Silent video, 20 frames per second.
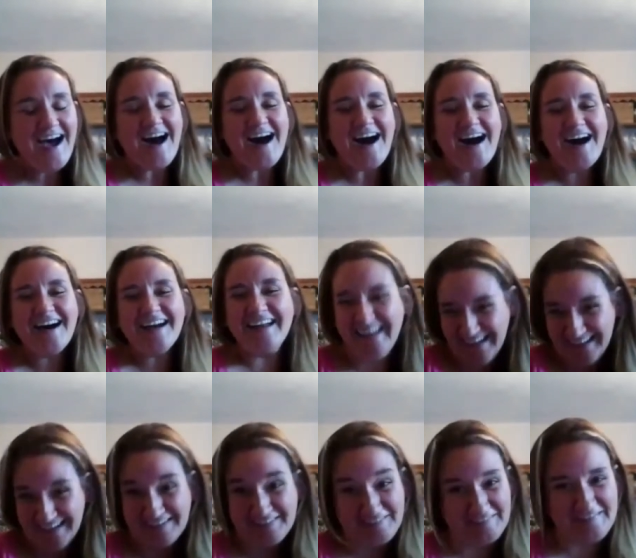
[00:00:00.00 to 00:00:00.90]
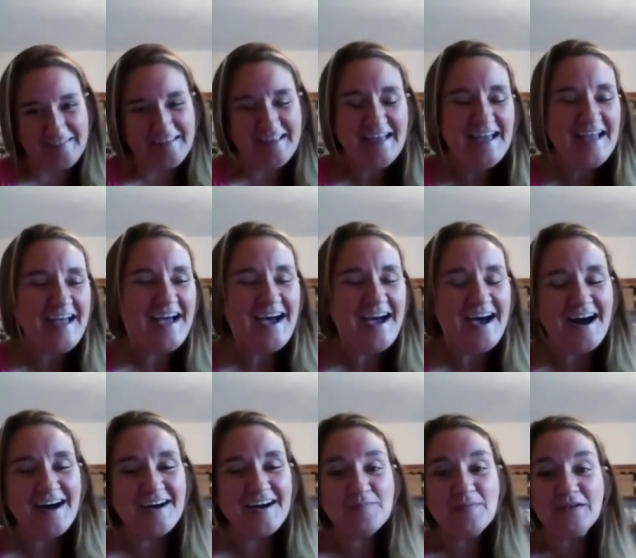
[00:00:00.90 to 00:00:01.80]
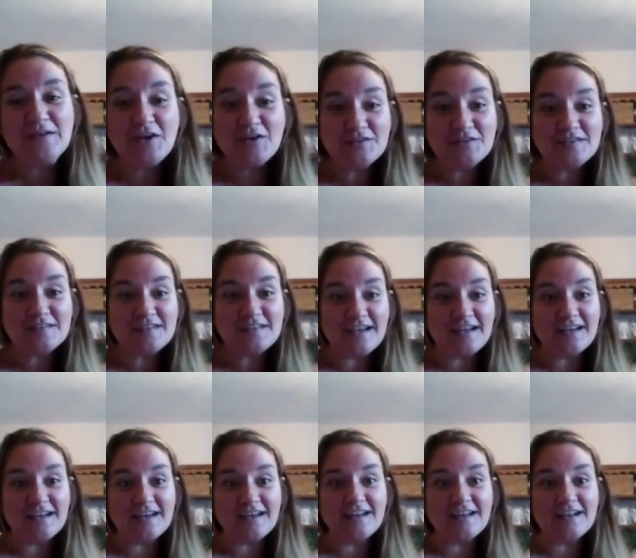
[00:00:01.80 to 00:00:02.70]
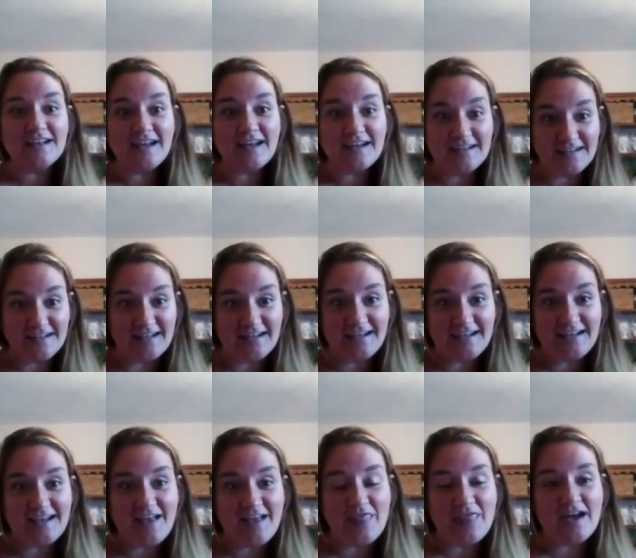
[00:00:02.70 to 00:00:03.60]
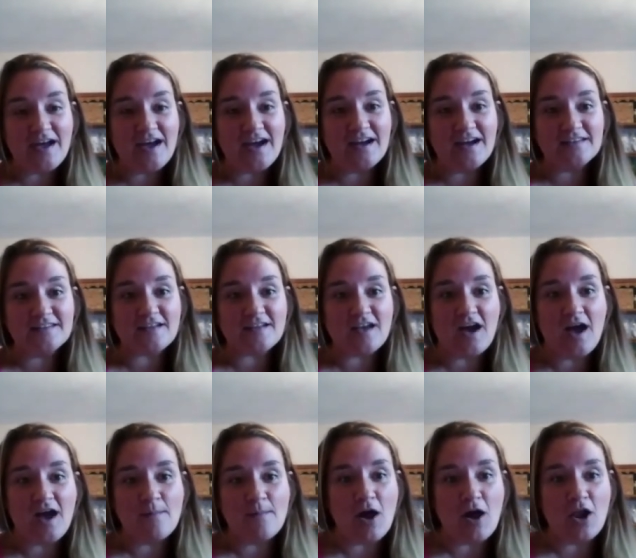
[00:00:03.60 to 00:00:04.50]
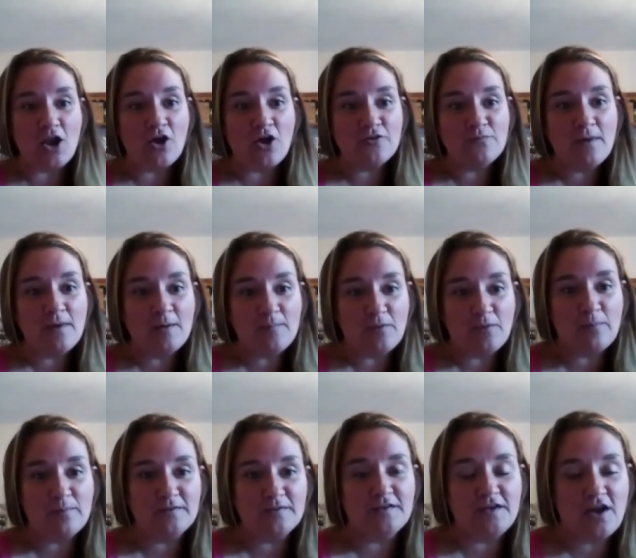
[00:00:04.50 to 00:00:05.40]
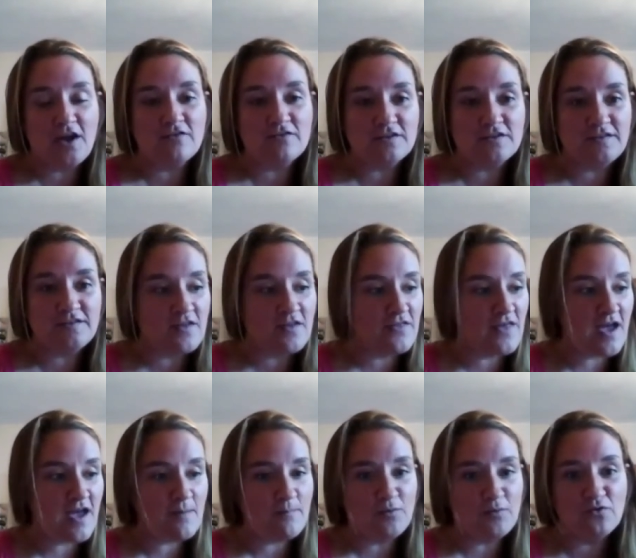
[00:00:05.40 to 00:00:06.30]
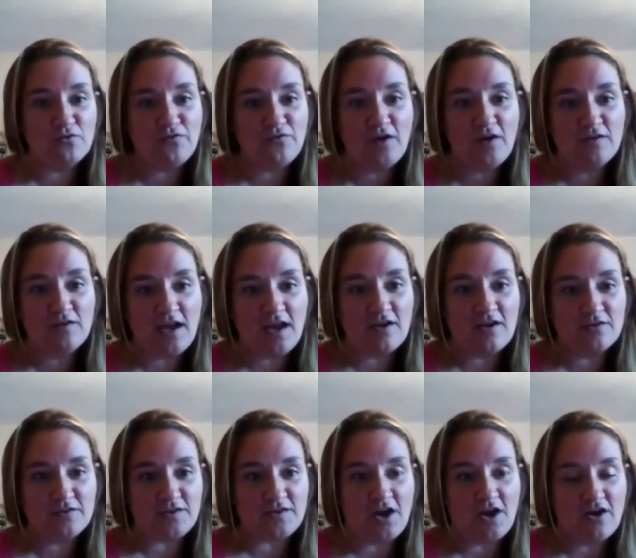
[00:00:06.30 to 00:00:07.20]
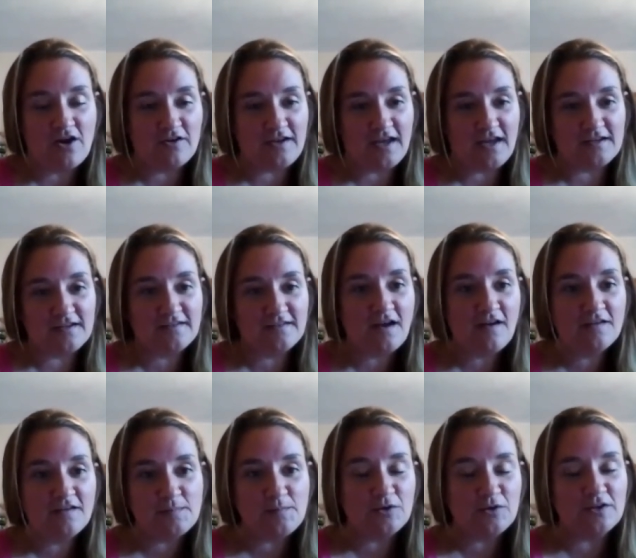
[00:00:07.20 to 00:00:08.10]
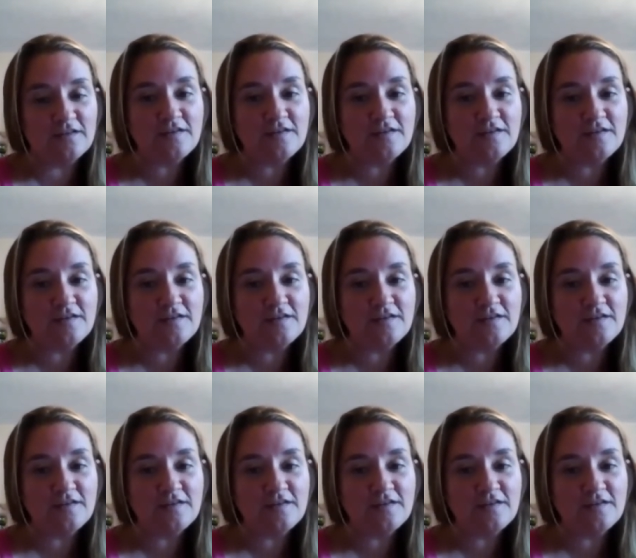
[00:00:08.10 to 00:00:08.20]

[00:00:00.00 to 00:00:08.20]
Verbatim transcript: I I've been noticing lately that um, a lot of my property owners, their portfolios are getting sizable.